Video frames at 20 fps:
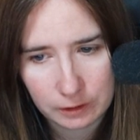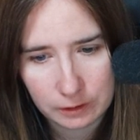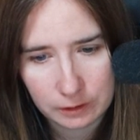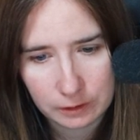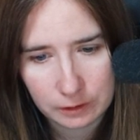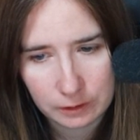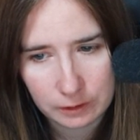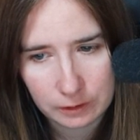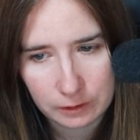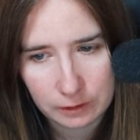
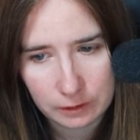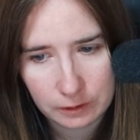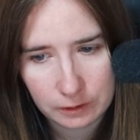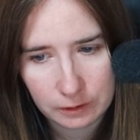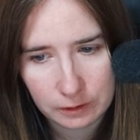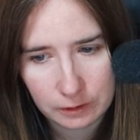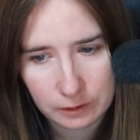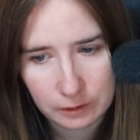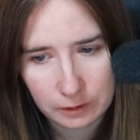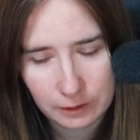
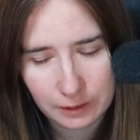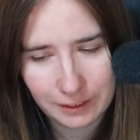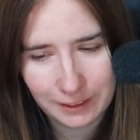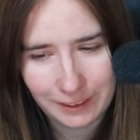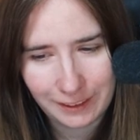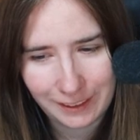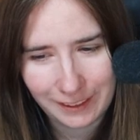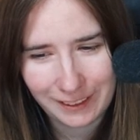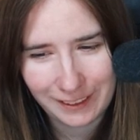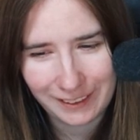
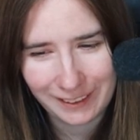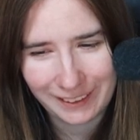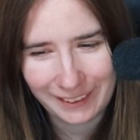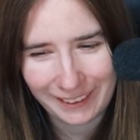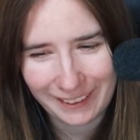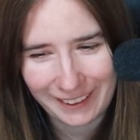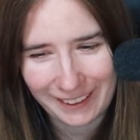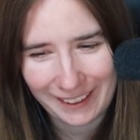Nothing is said.